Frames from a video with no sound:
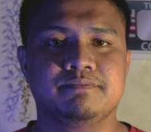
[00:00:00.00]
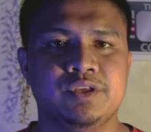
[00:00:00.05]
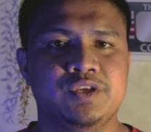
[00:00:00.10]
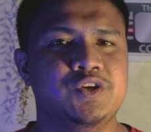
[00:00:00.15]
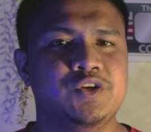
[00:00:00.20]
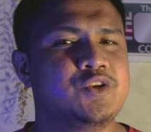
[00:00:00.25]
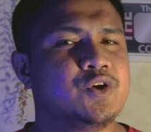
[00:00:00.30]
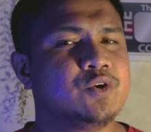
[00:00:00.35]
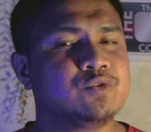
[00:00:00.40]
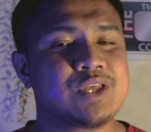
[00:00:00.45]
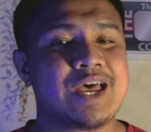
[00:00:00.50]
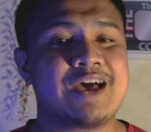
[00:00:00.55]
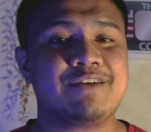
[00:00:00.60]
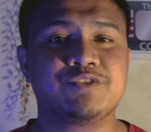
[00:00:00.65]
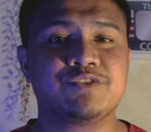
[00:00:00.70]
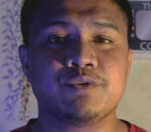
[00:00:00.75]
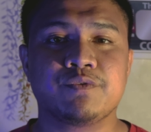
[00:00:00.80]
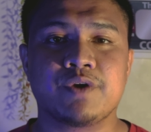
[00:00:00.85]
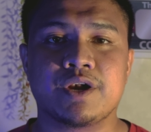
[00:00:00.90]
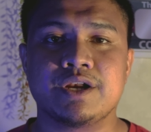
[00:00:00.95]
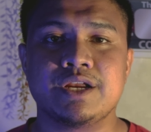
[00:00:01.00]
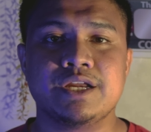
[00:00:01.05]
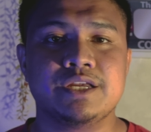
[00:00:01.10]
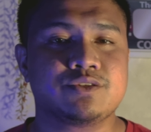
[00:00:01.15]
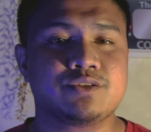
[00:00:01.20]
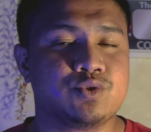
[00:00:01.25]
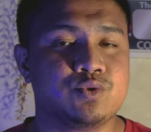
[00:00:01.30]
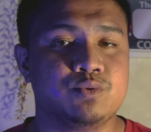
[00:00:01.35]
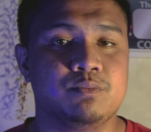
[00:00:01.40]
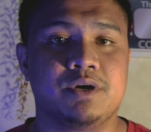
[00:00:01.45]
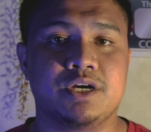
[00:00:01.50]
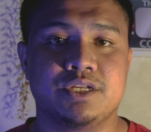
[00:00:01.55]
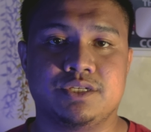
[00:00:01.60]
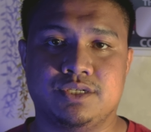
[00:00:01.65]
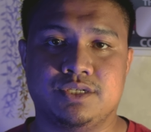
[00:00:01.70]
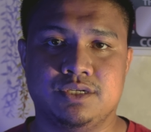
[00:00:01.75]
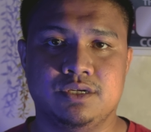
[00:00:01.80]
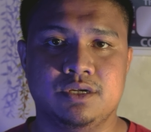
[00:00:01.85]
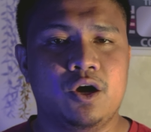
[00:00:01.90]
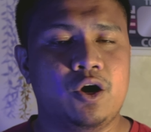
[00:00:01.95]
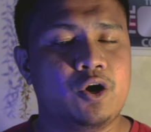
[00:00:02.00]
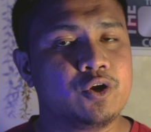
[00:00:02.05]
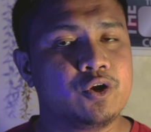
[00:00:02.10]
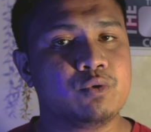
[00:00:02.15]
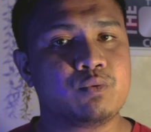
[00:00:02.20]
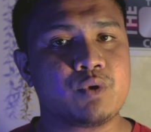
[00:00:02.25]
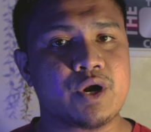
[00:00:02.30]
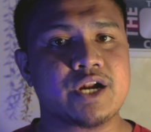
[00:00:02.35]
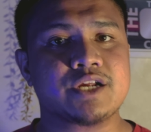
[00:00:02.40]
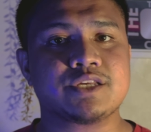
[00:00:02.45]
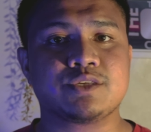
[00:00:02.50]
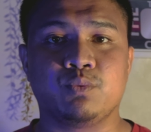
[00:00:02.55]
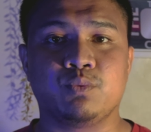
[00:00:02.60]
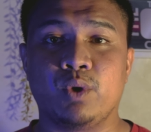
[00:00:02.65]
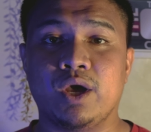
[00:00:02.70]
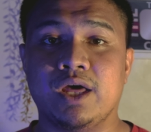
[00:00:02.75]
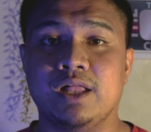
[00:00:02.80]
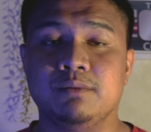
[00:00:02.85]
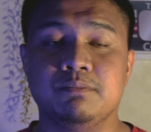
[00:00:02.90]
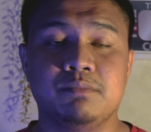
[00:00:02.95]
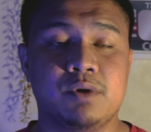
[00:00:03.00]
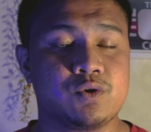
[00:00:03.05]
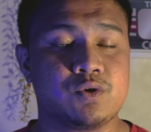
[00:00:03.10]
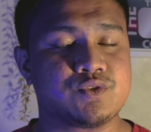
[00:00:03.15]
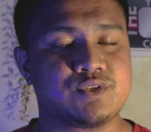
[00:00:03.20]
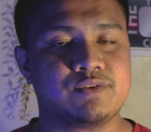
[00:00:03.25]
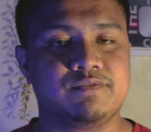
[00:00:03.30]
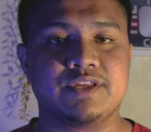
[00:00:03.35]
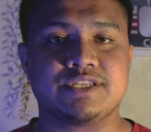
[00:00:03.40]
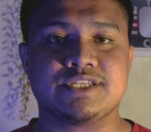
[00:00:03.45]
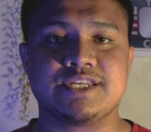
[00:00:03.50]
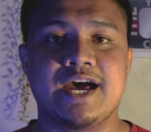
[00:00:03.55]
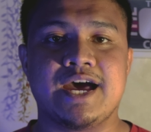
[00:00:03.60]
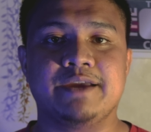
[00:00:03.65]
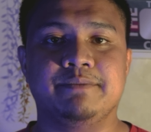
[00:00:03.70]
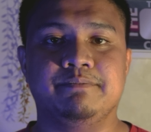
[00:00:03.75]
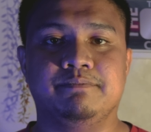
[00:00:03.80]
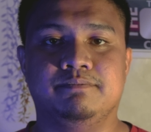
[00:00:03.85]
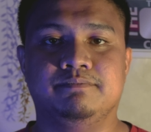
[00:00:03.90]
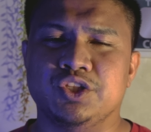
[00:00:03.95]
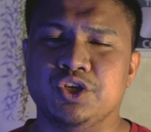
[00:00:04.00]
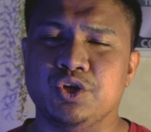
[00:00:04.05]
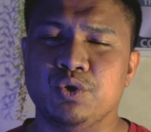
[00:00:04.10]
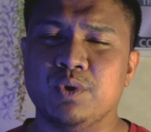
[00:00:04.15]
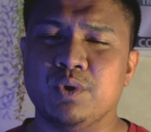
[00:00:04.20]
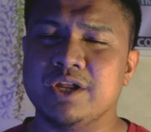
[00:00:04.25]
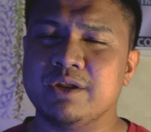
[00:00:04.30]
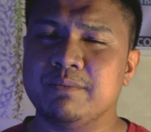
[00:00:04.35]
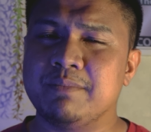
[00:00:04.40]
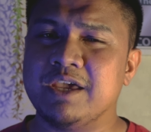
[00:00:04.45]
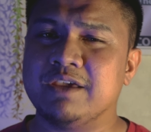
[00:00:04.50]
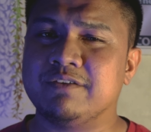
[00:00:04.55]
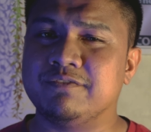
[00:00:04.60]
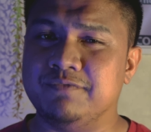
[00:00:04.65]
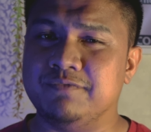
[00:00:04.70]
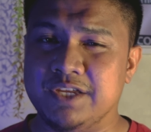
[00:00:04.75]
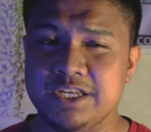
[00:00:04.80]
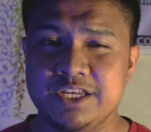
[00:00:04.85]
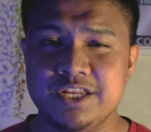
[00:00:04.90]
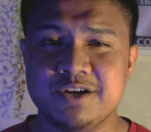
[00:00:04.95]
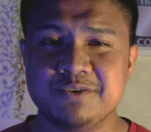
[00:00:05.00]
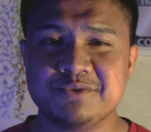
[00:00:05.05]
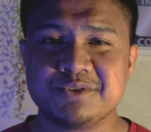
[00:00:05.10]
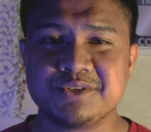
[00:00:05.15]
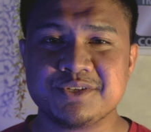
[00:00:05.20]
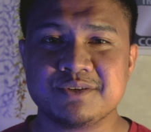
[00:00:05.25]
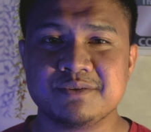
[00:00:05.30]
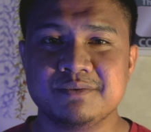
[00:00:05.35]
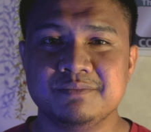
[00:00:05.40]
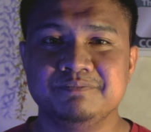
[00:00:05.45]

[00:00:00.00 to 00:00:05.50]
You don't have to worry too much. Auto works well most of the time. Do you want to make videos?